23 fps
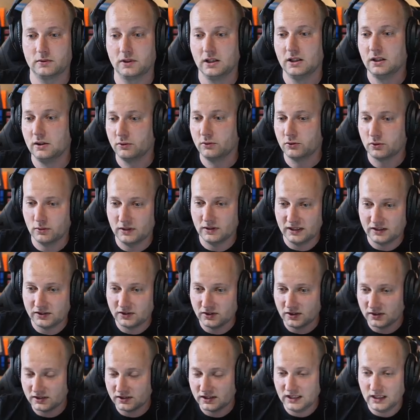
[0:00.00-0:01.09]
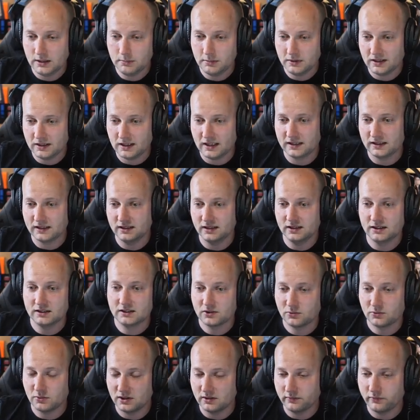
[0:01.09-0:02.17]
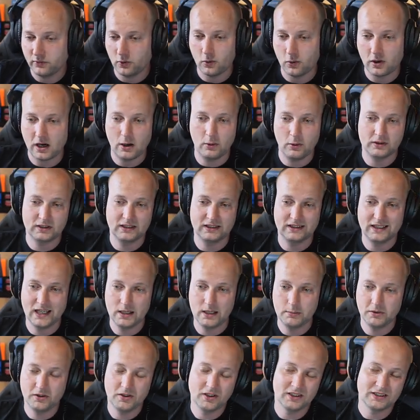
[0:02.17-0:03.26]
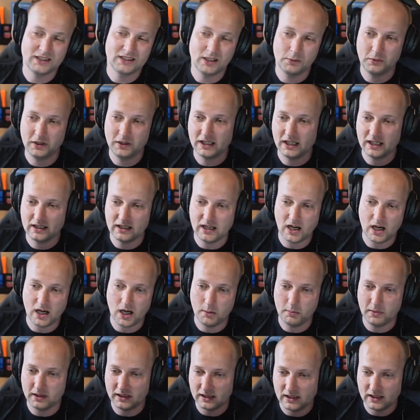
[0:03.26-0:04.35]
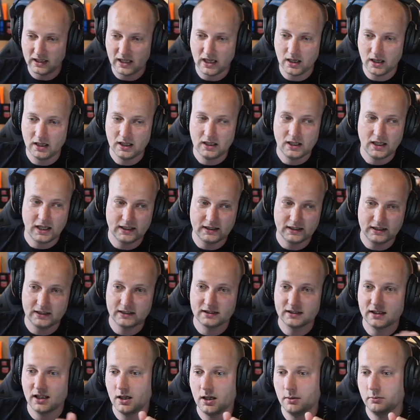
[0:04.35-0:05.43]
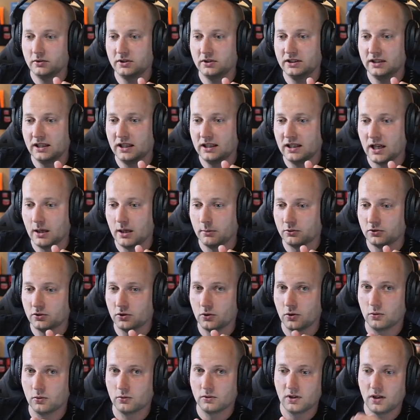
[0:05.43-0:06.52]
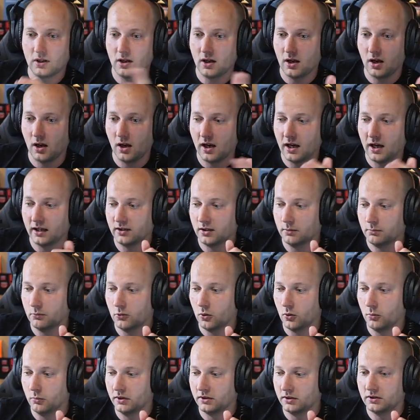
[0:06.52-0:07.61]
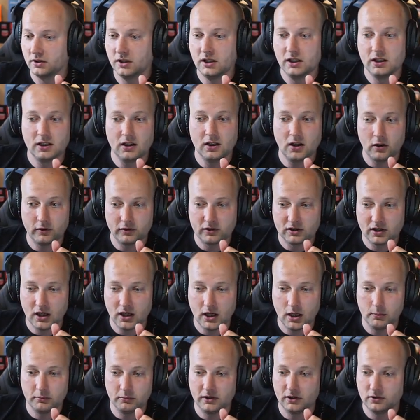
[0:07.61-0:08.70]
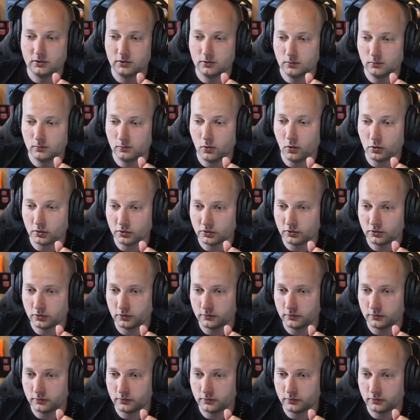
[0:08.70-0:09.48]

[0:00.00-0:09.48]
So let's just keep it like this, 24 hours a day because then we can arm and alarm and disarm the alarm zone uh, at the moment of time that you want to.